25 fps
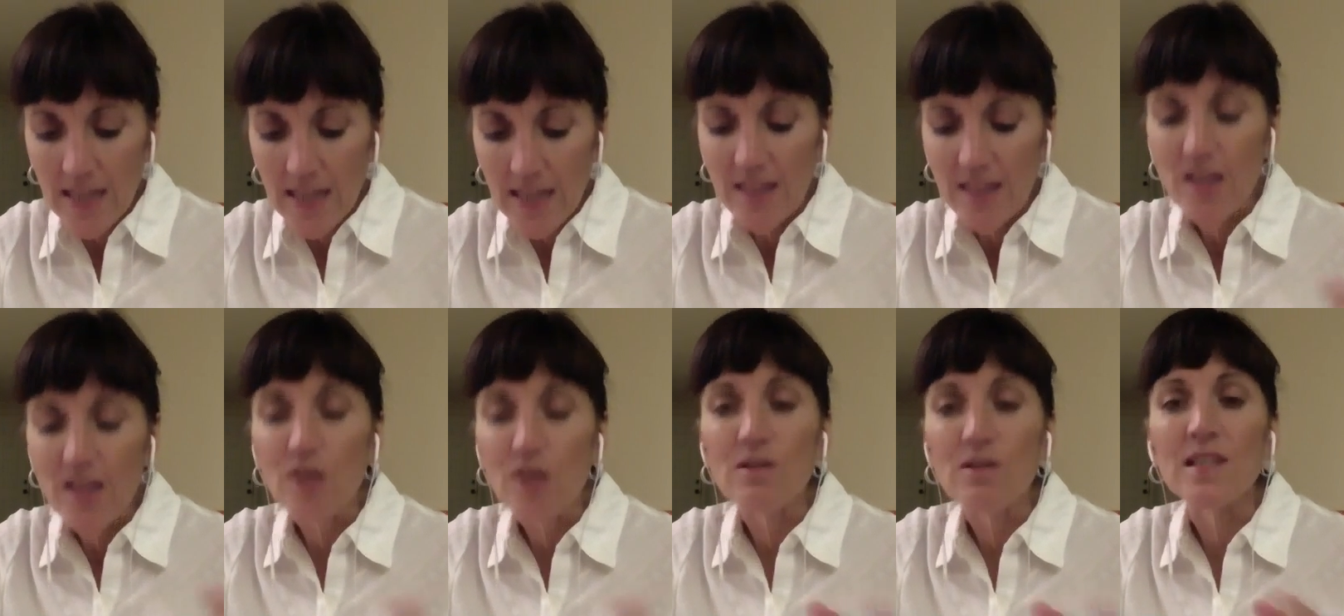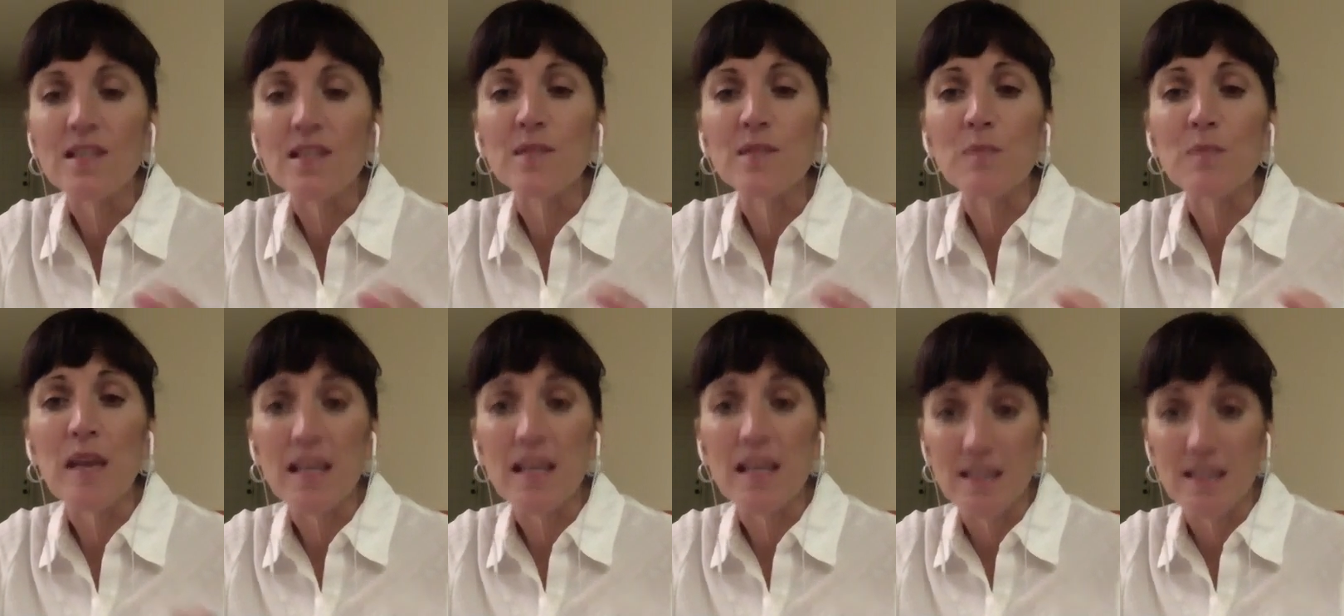There is
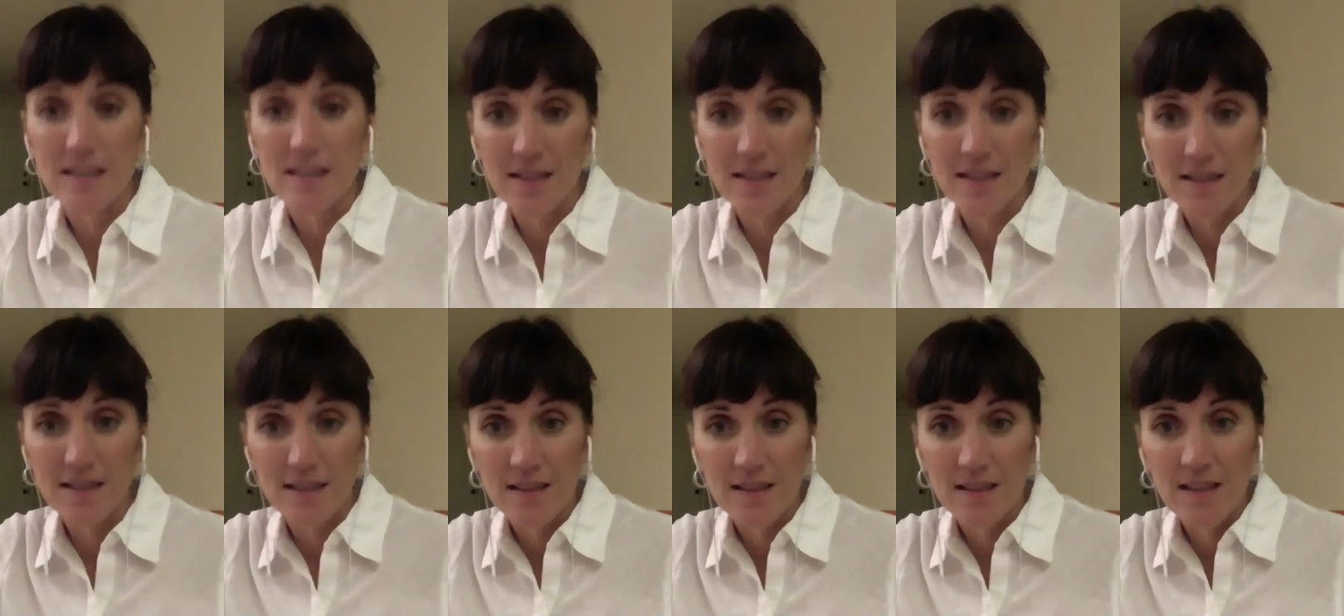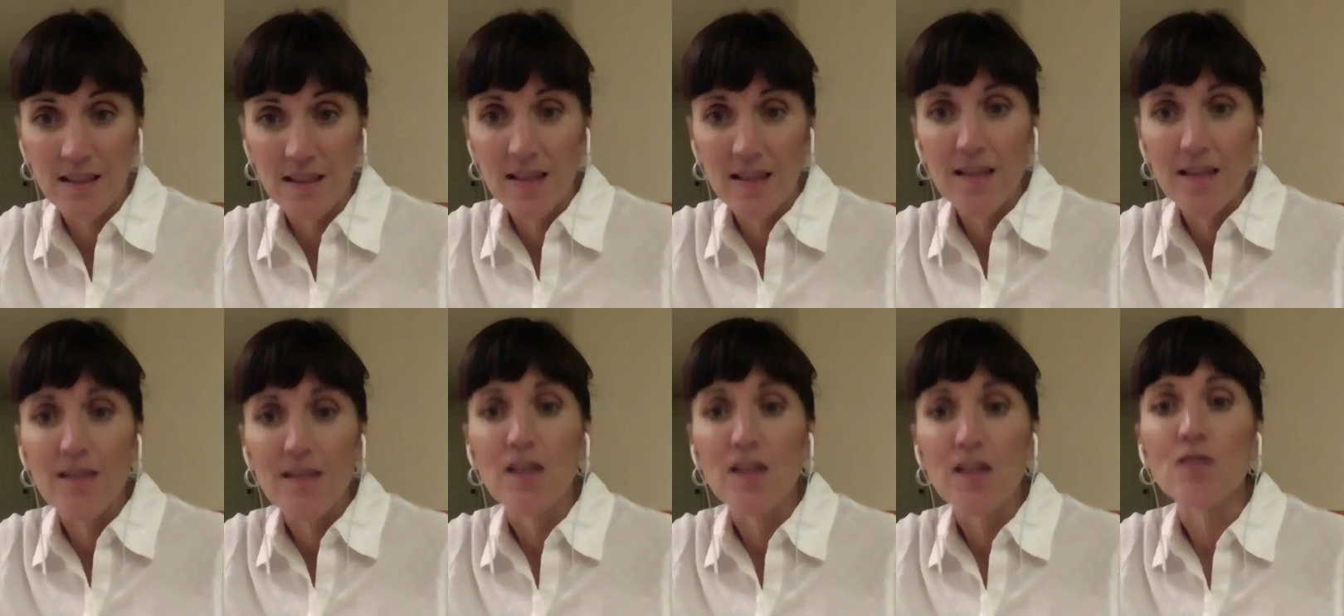space.
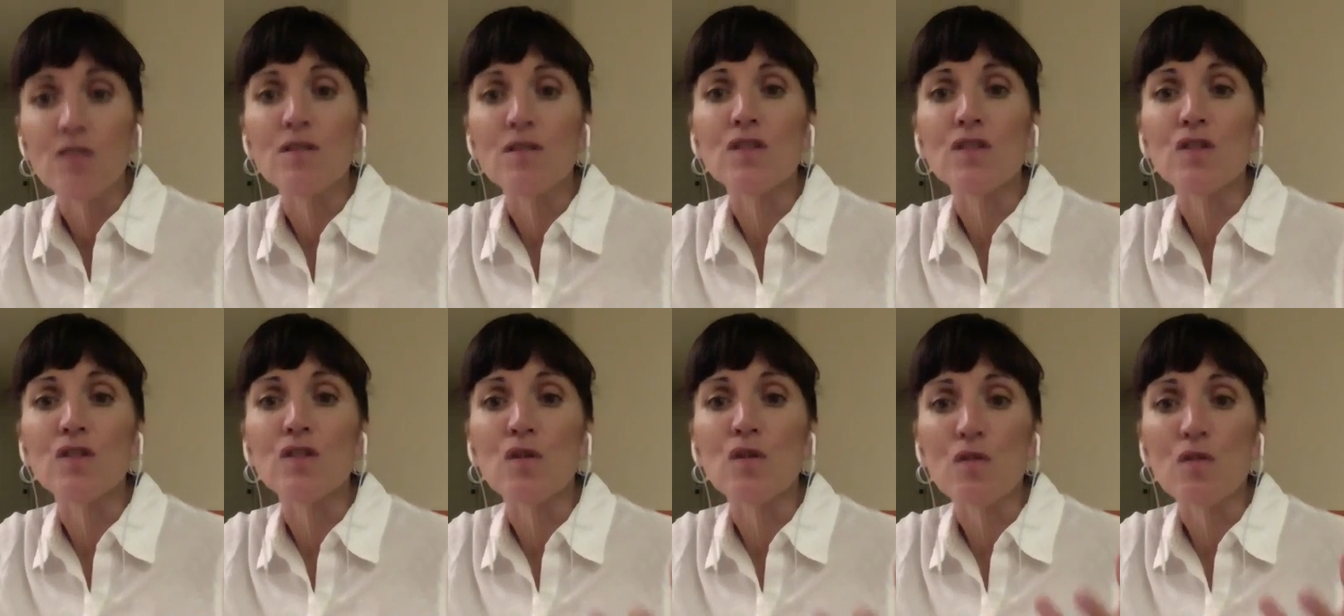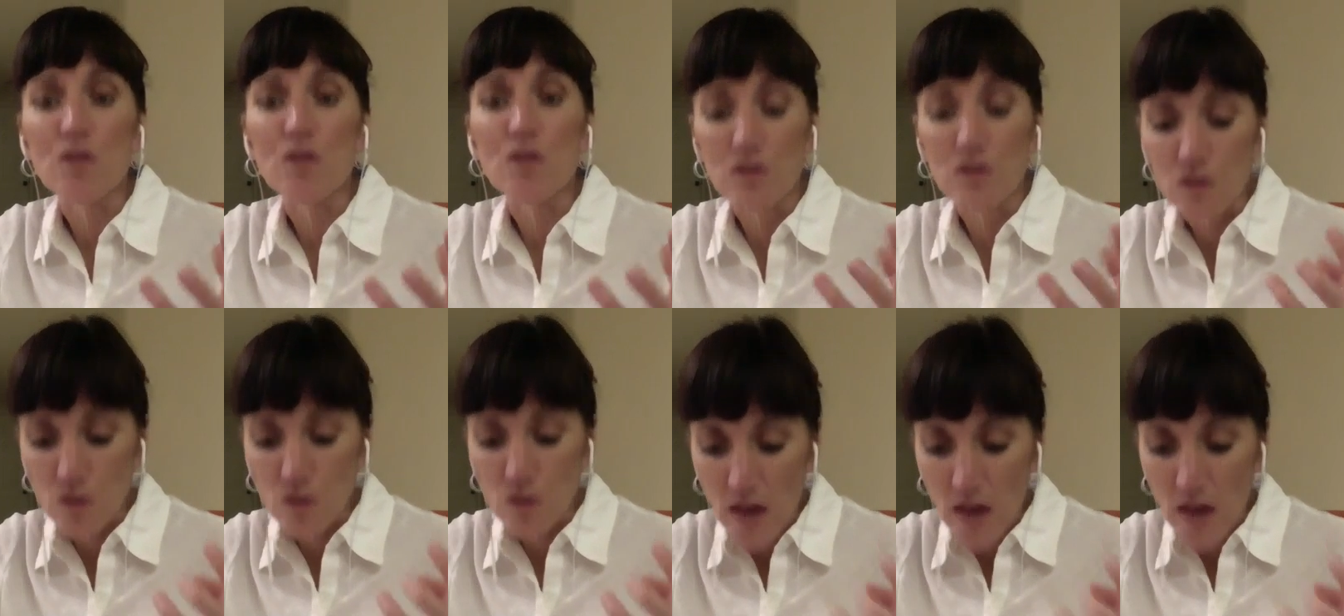There is no
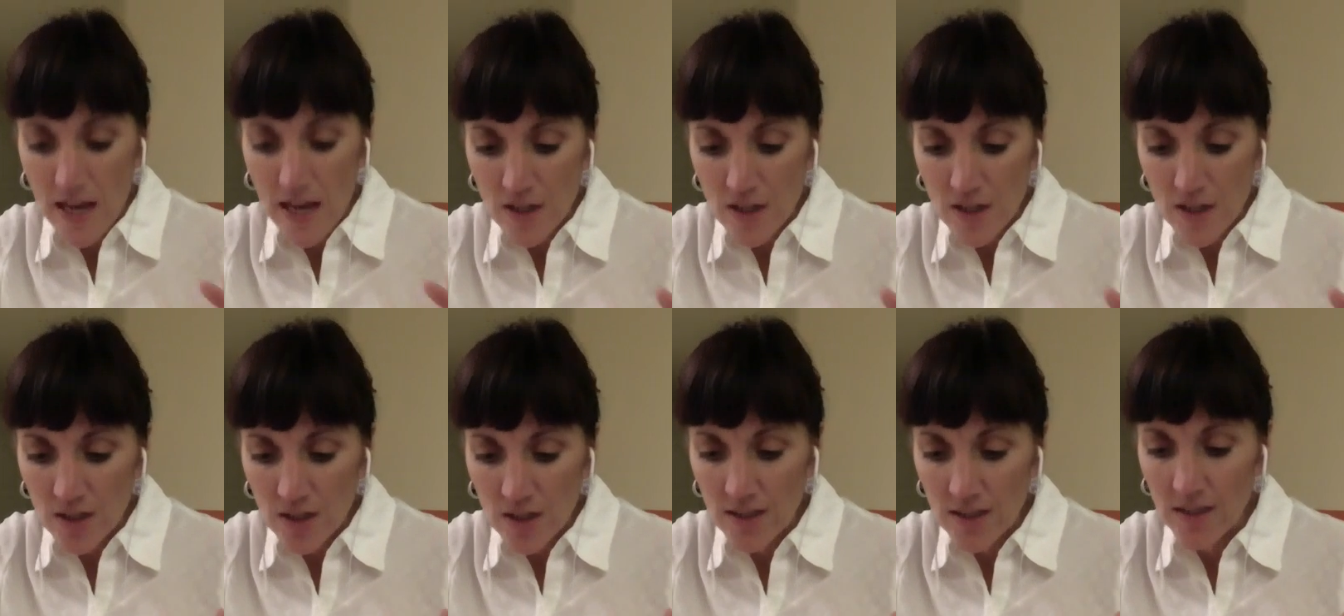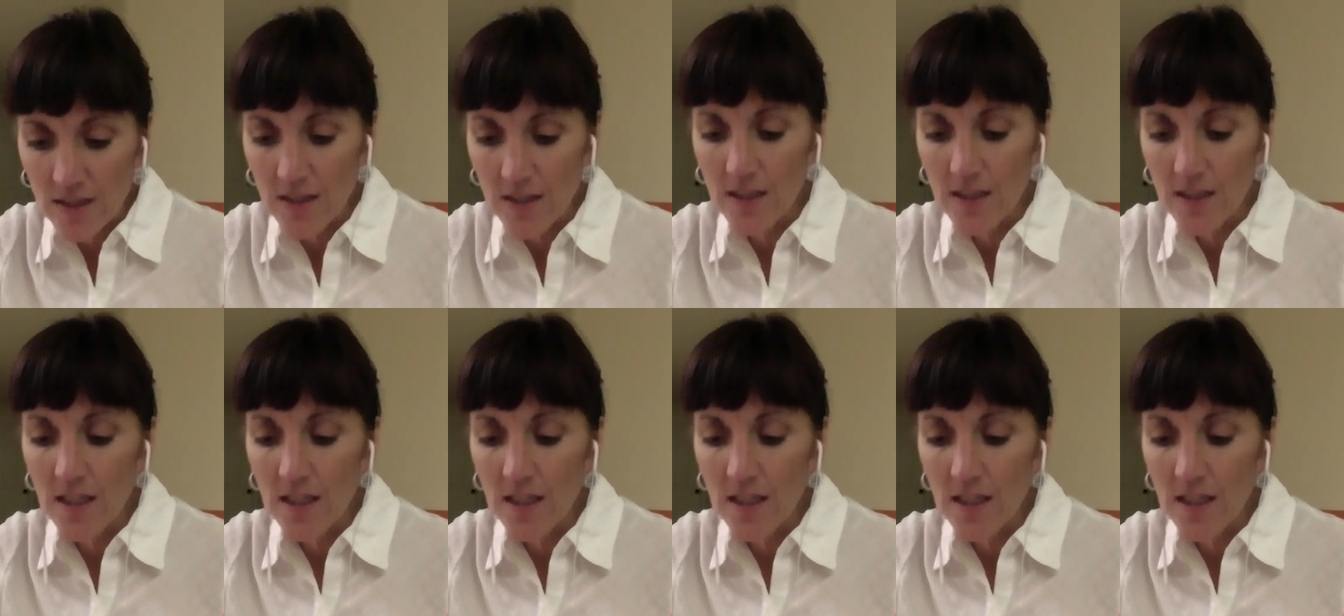contraction.